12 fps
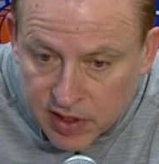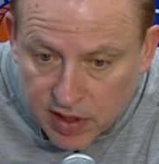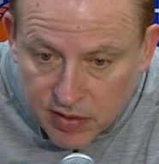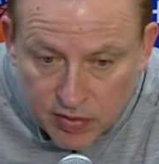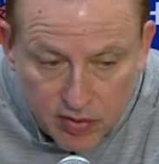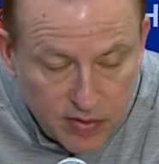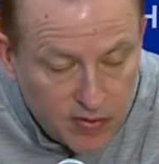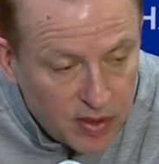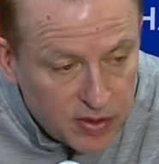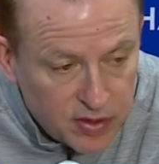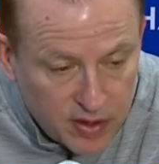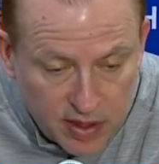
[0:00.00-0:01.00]
to get through
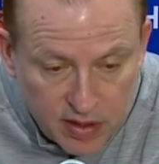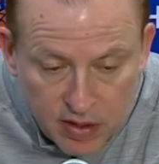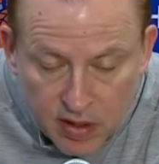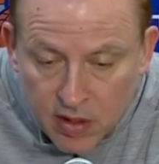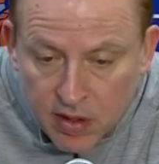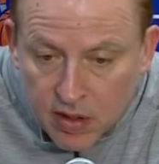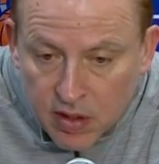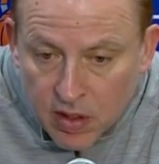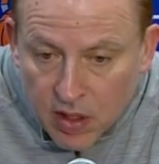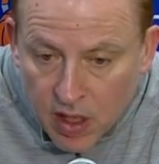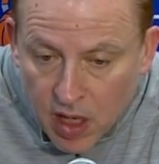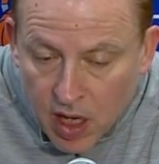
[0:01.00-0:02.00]
adversity,
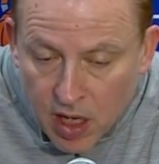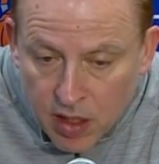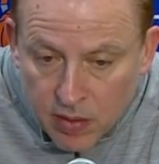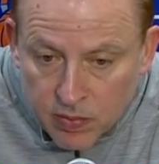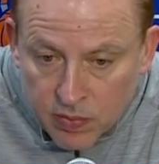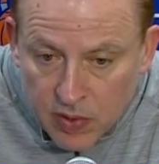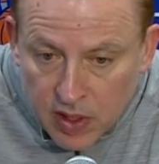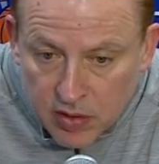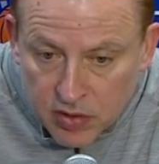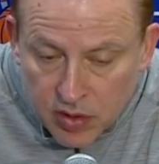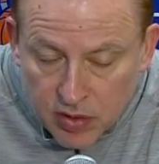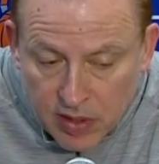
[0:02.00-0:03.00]
uh,
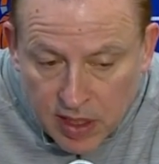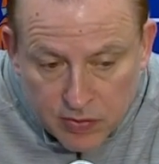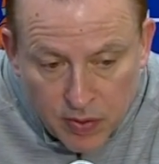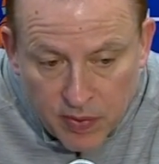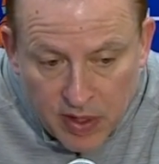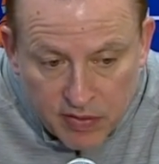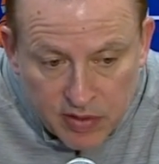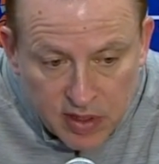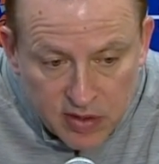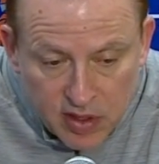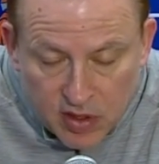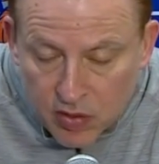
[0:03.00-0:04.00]
and so that's what we have to
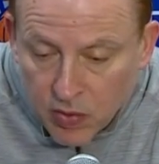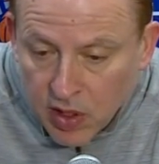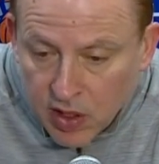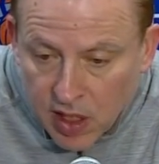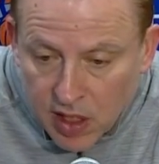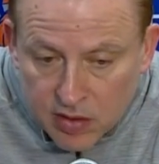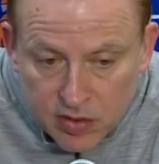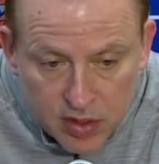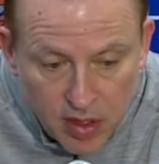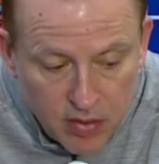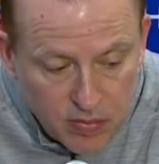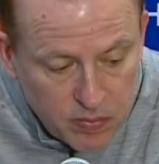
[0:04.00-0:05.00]
continue to work on.
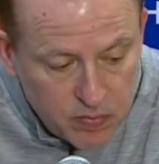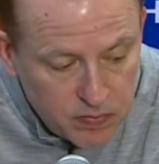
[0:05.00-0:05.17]
So.